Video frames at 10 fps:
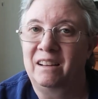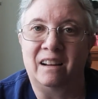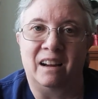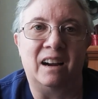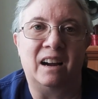
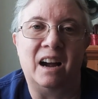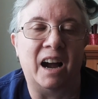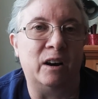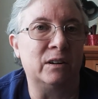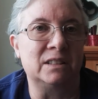
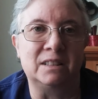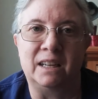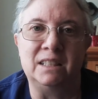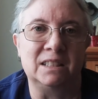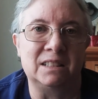I would
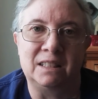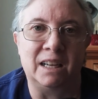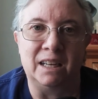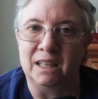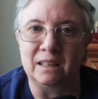say just
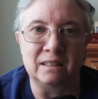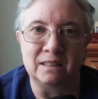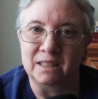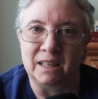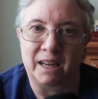stay in
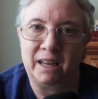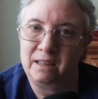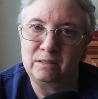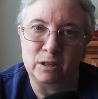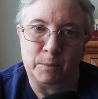
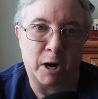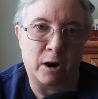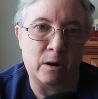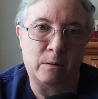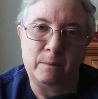today,
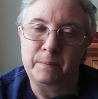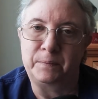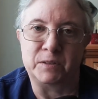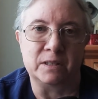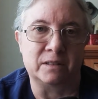tomorrow.
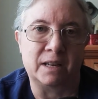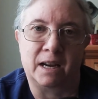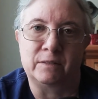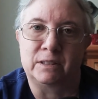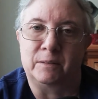Just
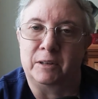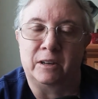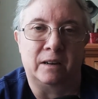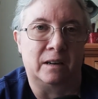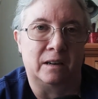have some
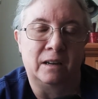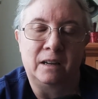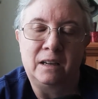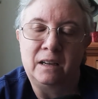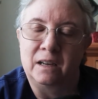a
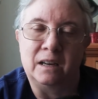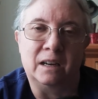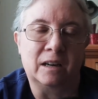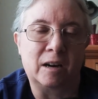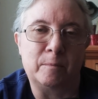
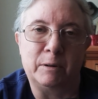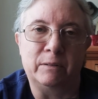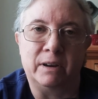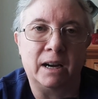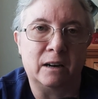cup
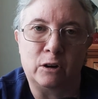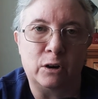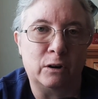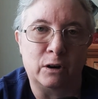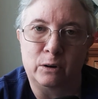of hot
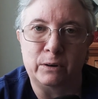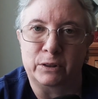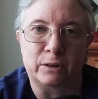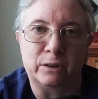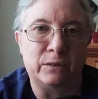cocoa
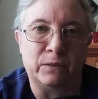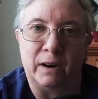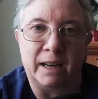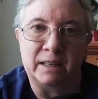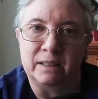with a good
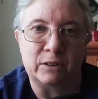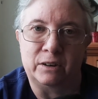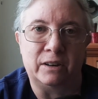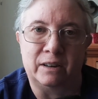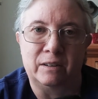friend
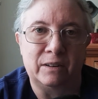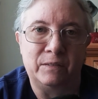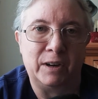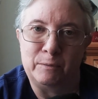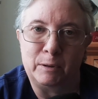or
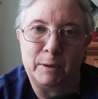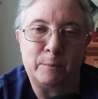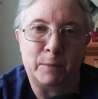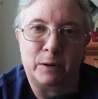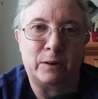family
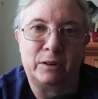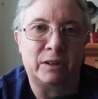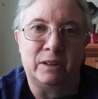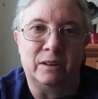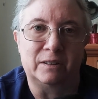
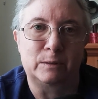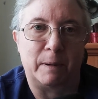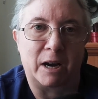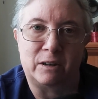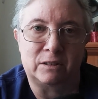member, your
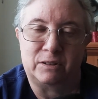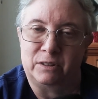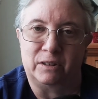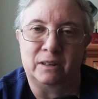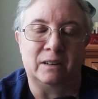spouse,
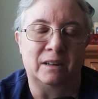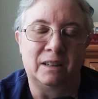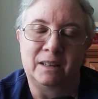your